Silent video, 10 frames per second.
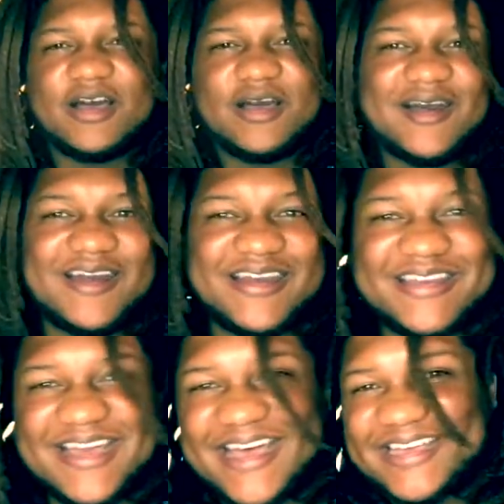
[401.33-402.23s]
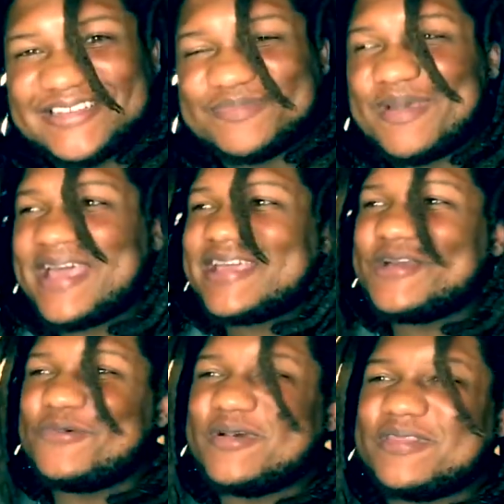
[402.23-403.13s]
All right, guys, back here
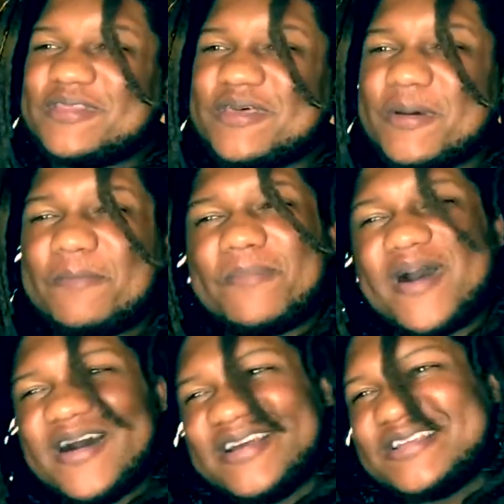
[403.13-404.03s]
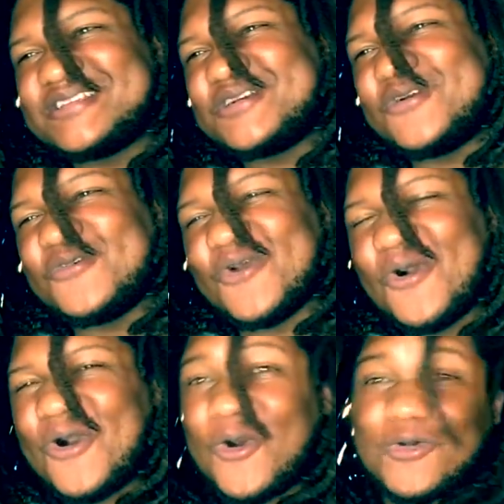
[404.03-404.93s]
with the Punch
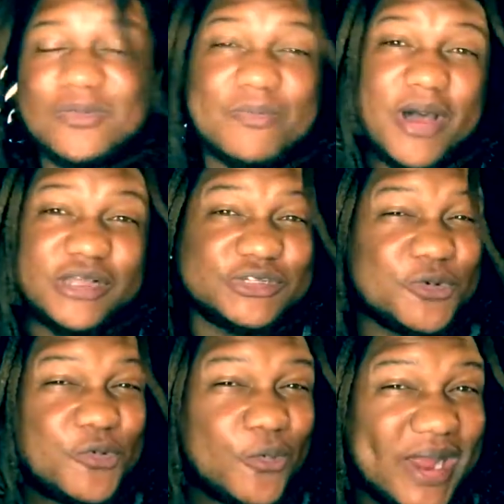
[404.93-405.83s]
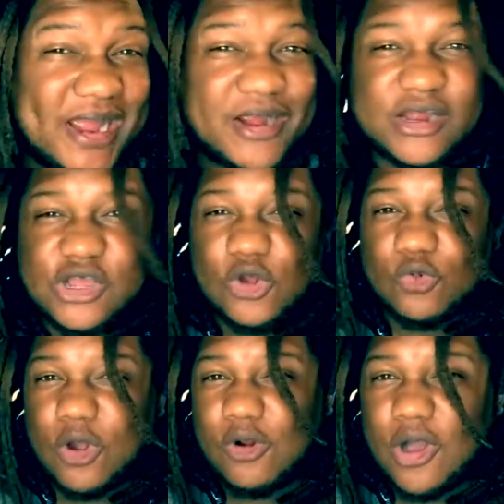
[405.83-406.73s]
Rare
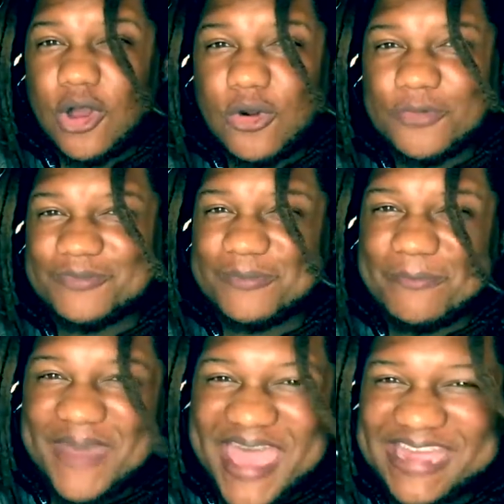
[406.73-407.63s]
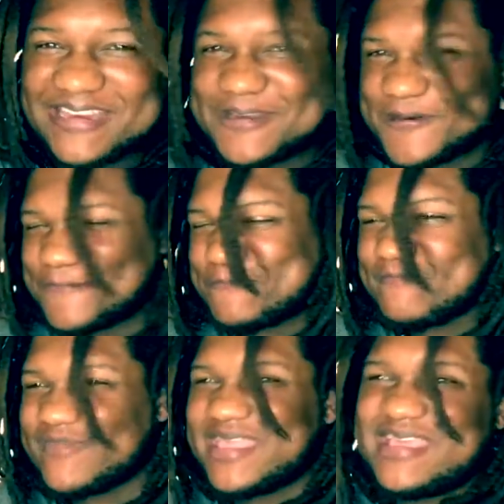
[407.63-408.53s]
Corojo Magnum.
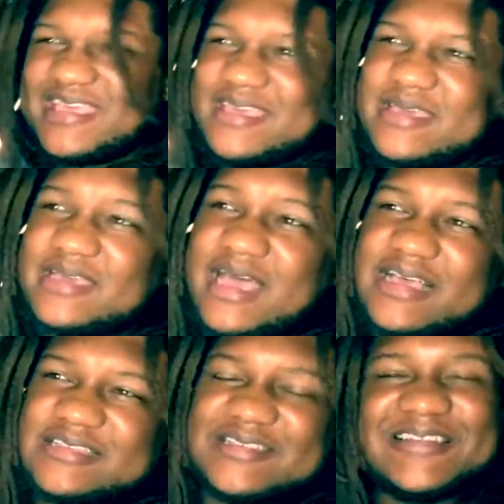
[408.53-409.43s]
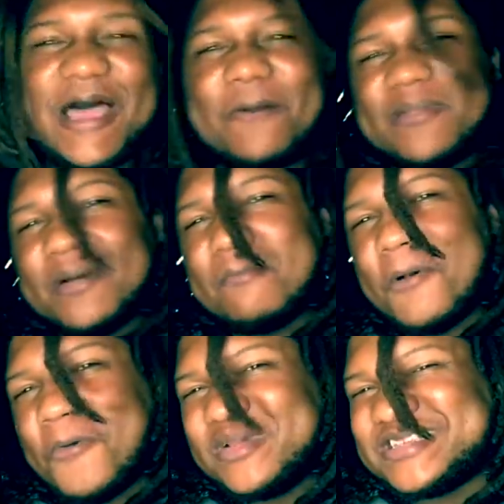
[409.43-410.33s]
And guys, allow me a
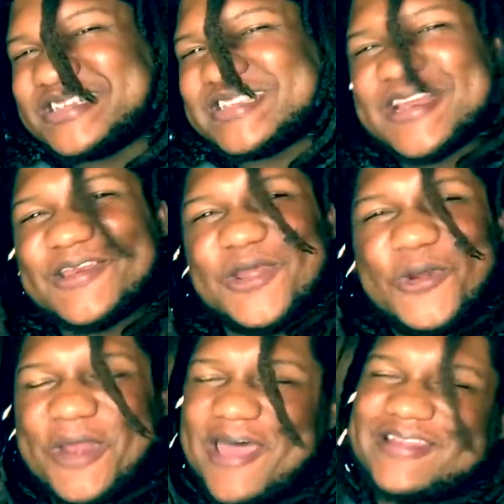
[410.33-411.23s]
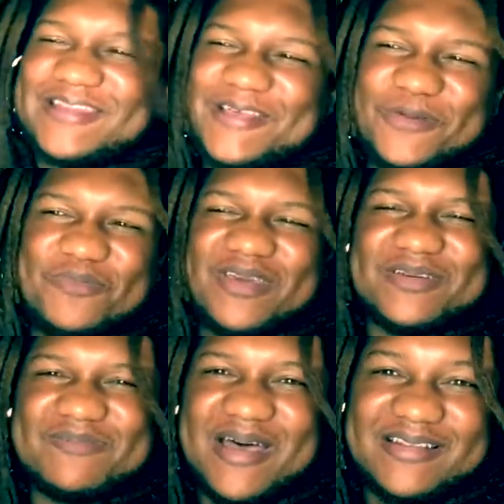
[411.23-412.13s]
moment just to nerd out a little bit
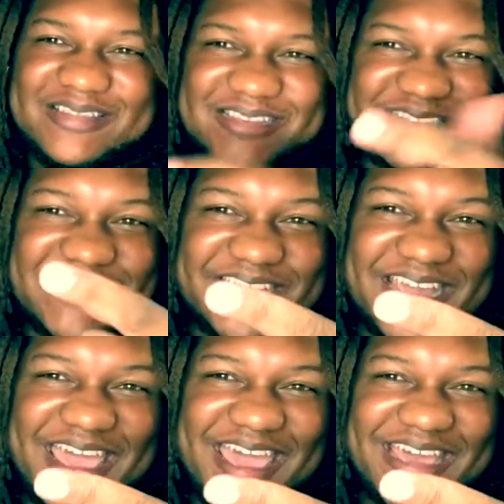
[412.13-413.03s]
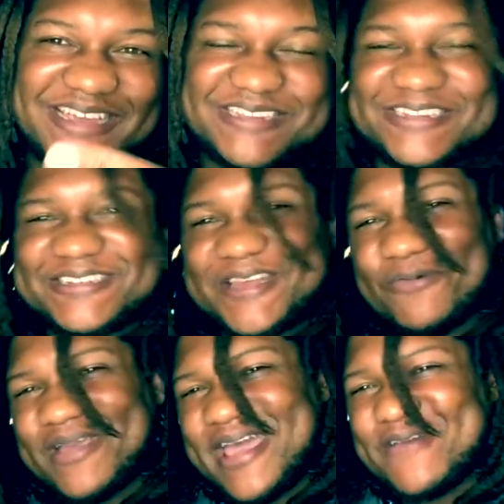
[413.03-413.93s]
about this here ash that
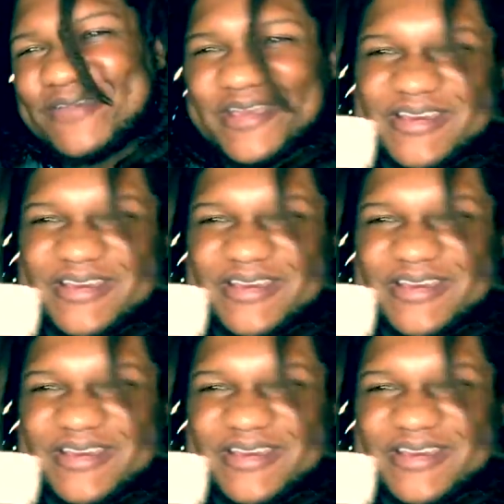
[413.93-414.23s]
we have here.